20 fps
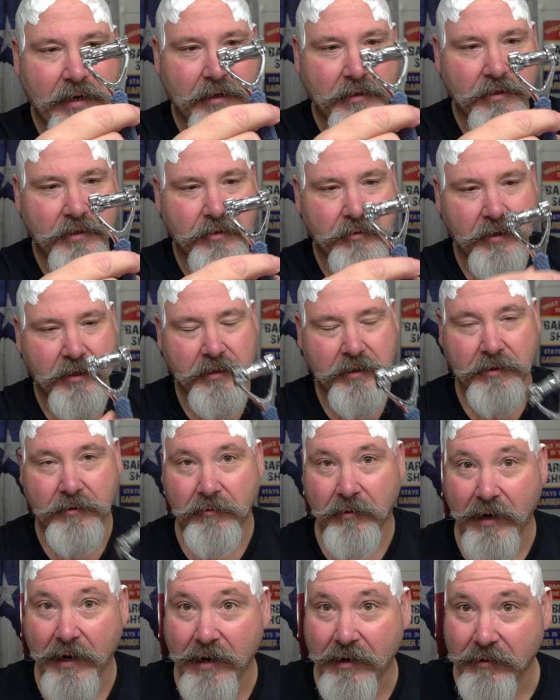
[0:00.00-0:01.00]
got to stretch it
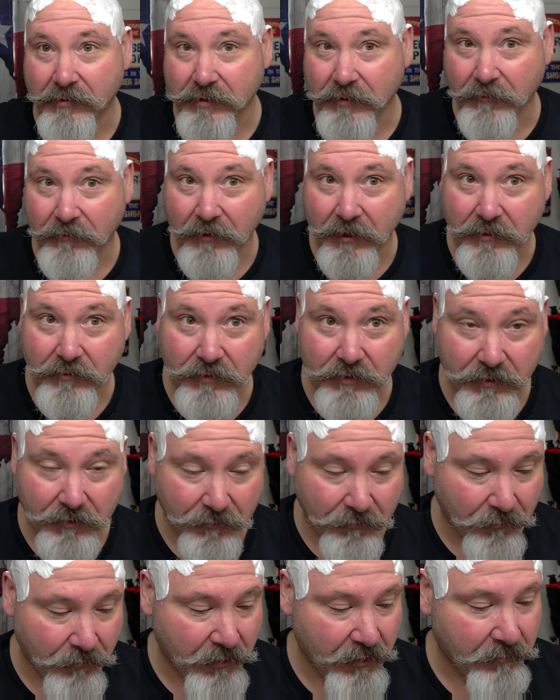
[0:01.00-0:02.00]
around. I was afraid it was going to
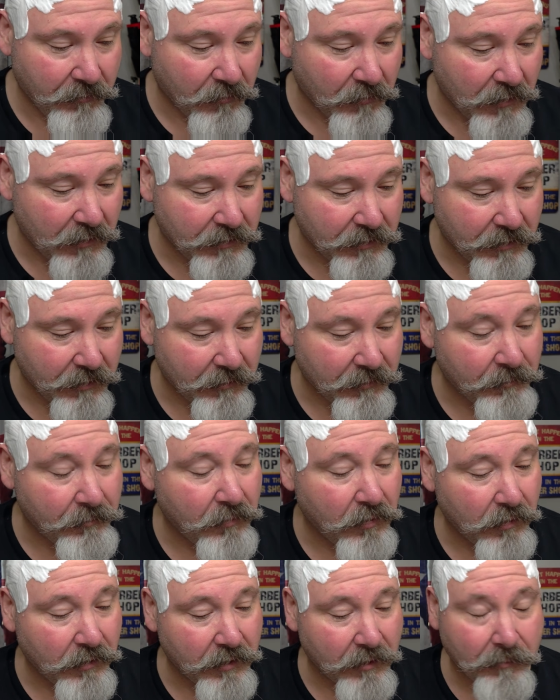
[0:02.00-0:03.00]
rip or I was going to
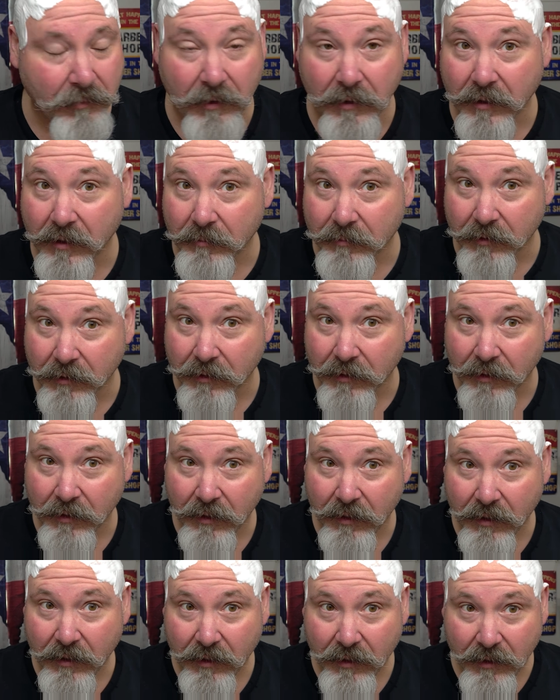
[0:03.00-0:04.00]
pull it apart, but
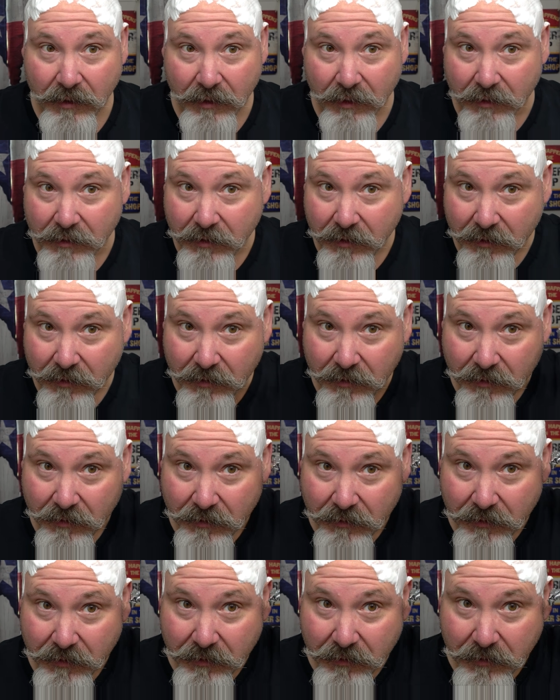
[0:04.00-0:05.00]
it did
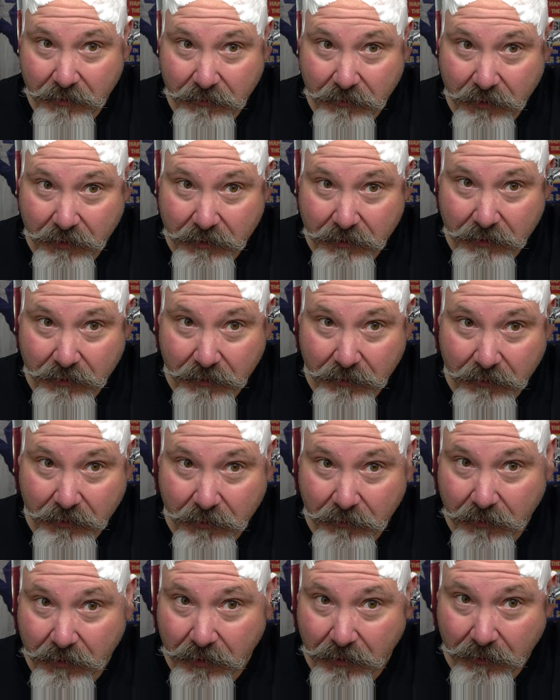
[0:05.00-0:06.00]
go in. So
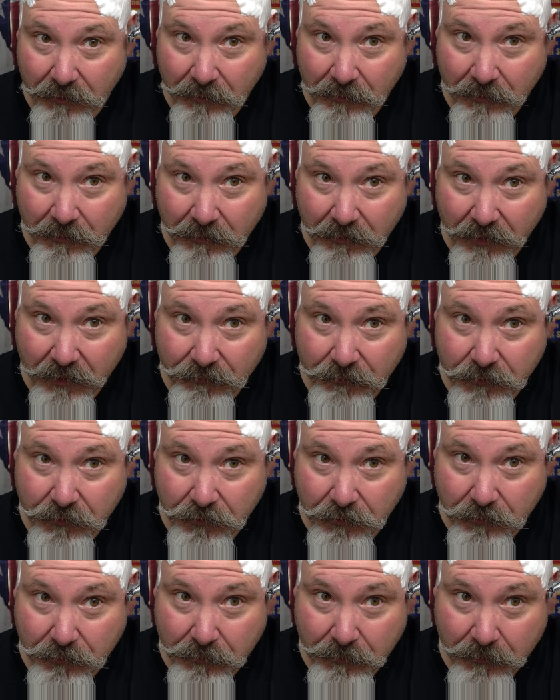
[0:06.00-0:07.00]
here we go. Leaf
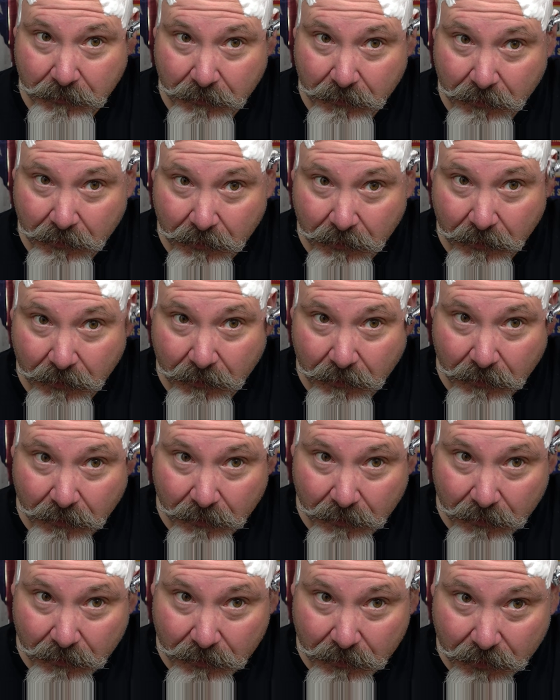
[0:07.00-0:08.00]
2
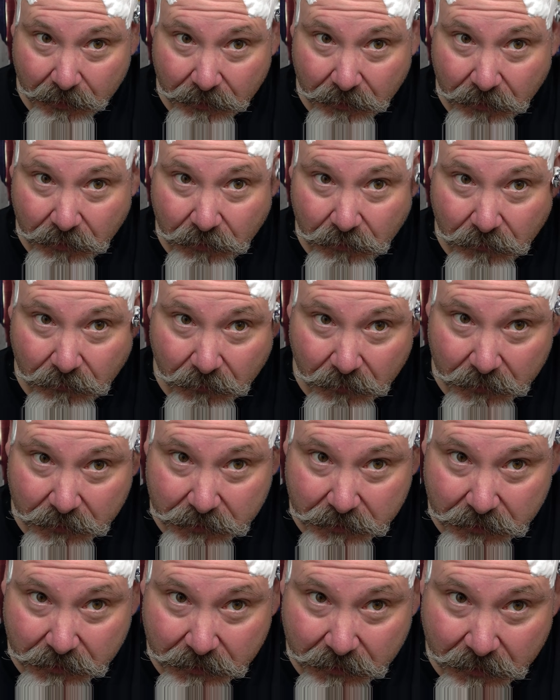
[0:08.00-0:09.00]
and the new
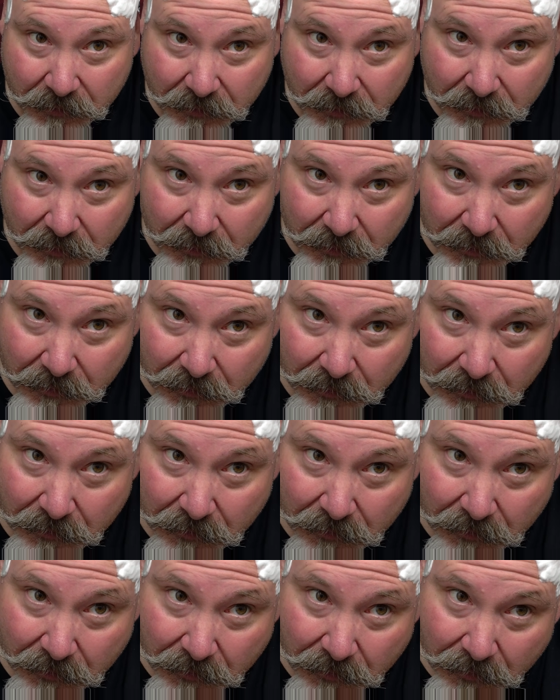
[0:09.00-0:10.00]
version
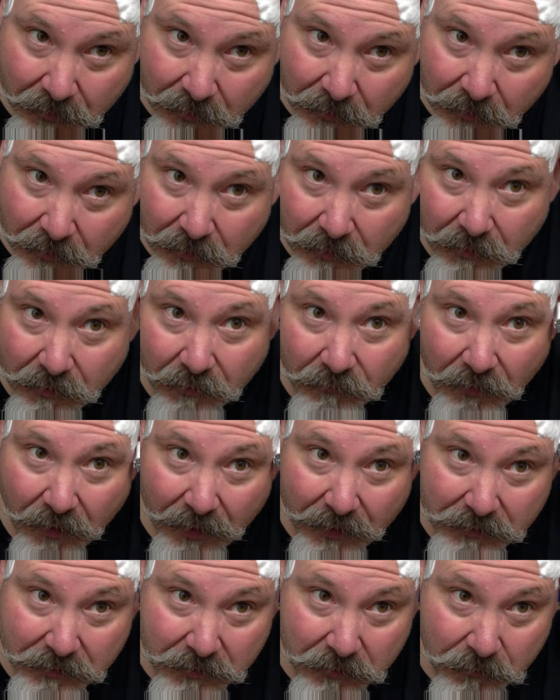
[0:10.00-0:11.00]
of
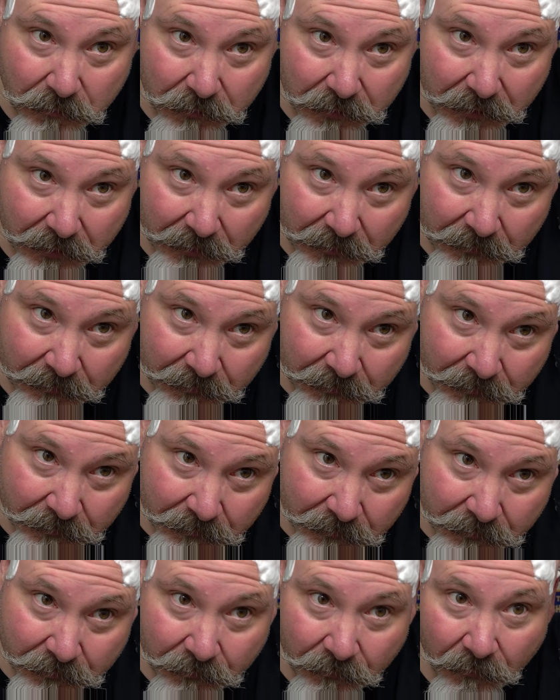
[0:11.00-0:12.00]
Ice Queen.
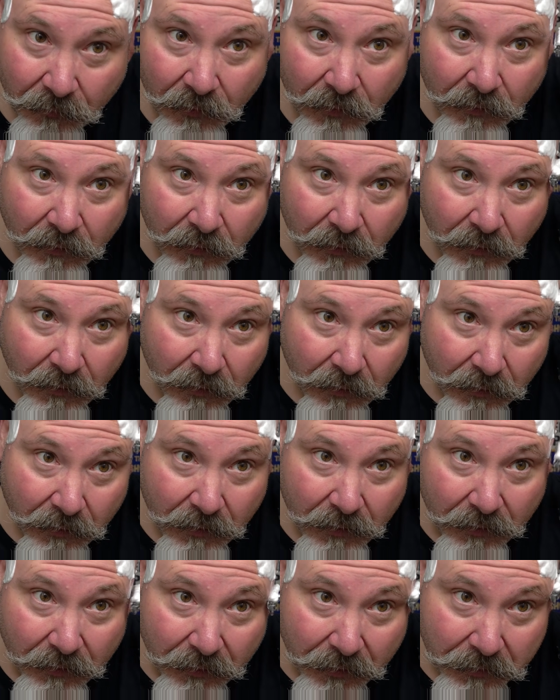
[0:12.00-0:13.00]

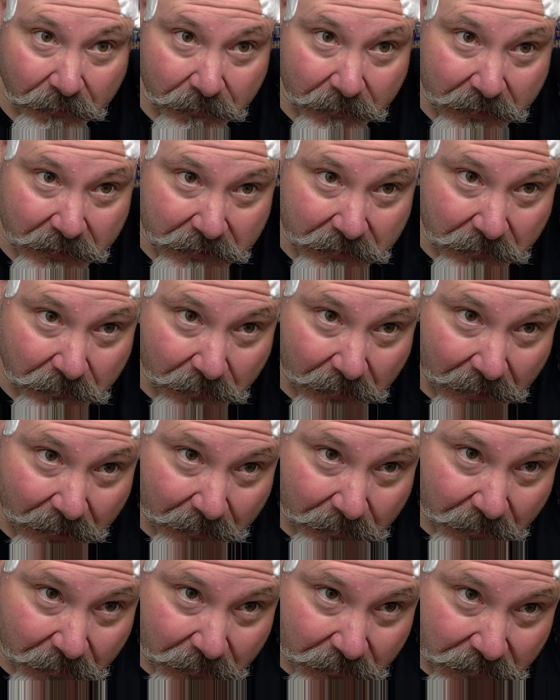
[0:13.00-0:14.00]
Another reason why
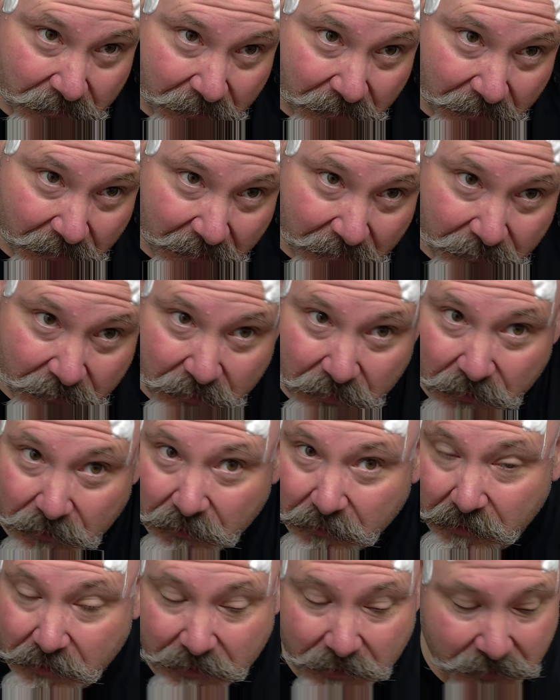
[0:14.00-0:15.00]
I'm using the Leaf
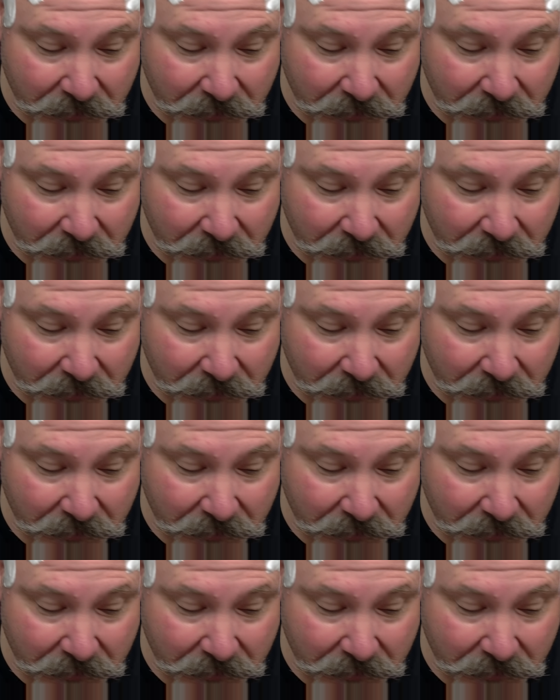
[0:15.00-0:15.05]
2 is